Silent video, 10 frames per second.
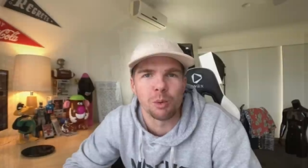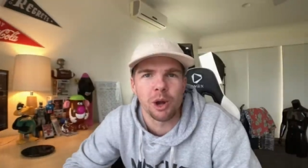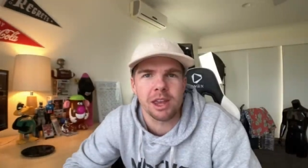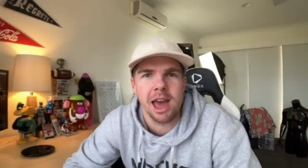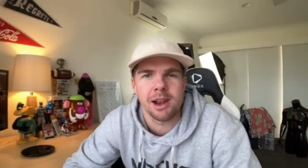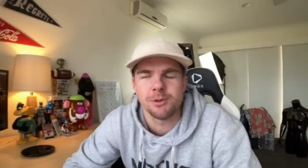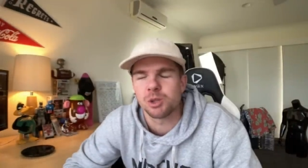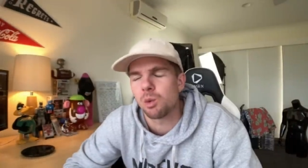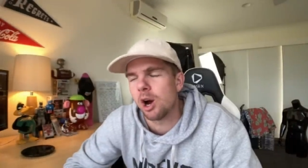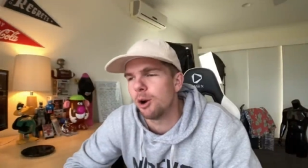to work out of
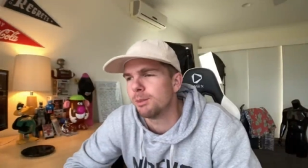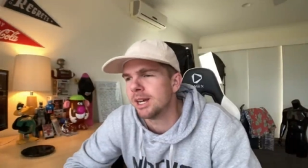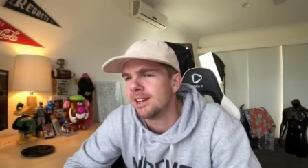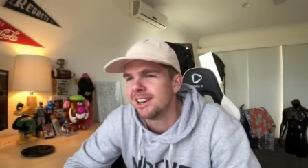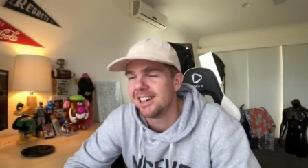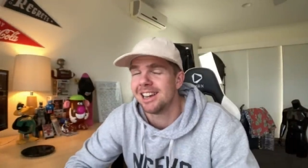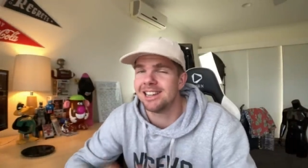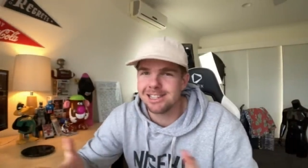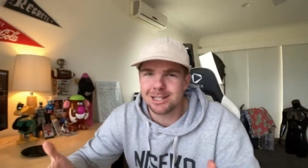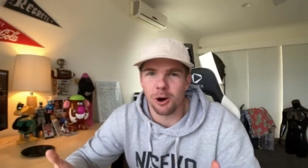as well. But
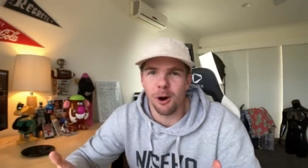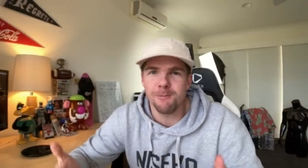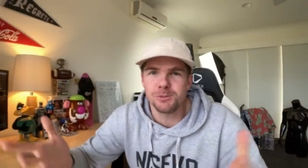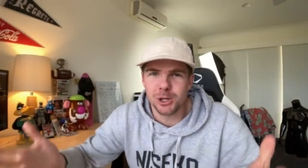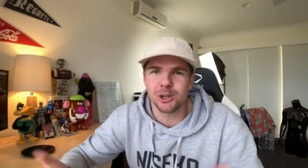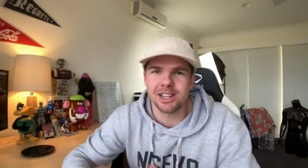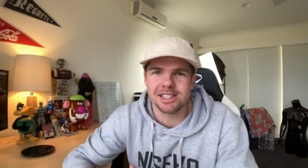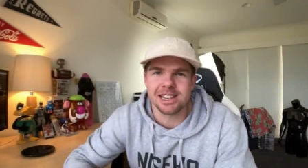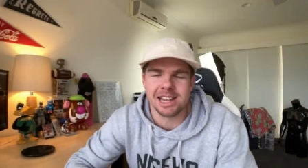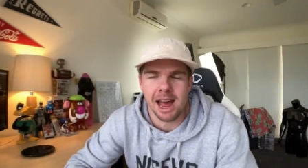it is time, two
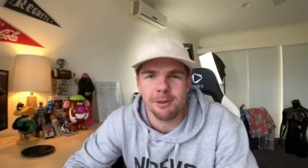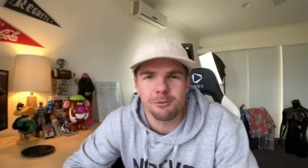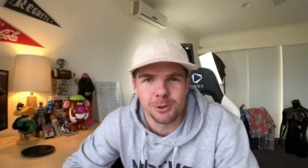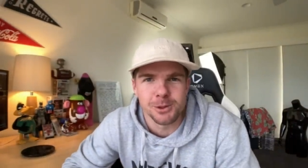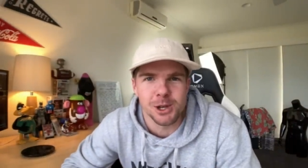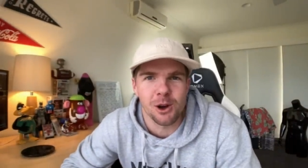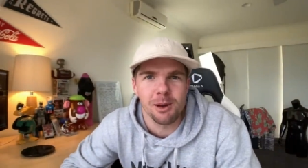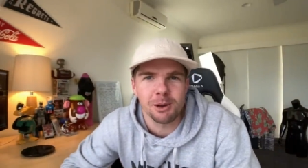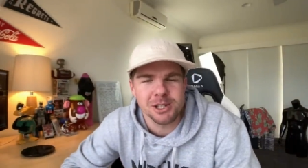years in the game full time.